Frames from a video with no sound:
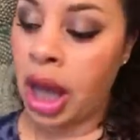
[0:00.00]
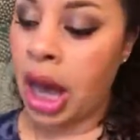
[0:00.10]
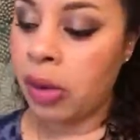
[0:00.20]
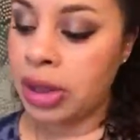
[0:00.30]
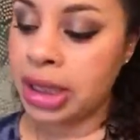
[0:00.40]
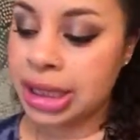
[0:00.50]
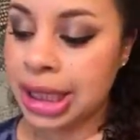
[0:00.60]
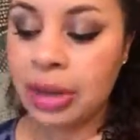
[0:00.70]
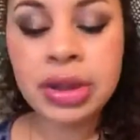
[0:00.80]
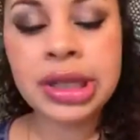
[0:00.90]
I want
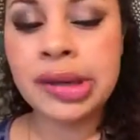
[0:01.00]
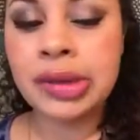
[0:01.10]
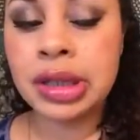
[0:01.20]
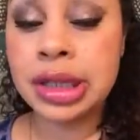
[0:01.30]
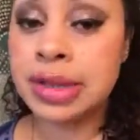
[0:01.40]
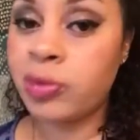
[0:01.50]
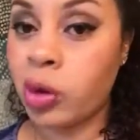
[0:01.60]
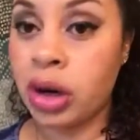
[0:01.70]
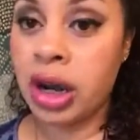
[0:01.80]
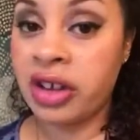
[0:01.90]
to give it at least
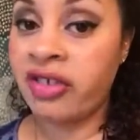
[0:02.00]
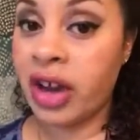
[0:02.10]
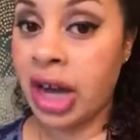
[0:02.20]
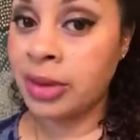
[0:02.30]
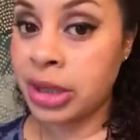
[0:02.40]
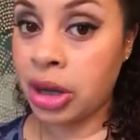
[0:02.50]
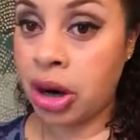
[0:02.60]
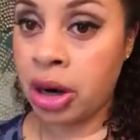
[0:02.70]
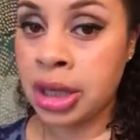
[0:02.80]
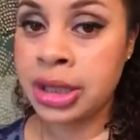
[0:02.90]
4 out of 5
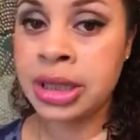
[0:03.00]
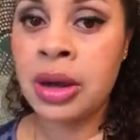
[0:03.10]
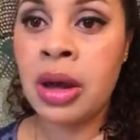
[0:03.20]
stars.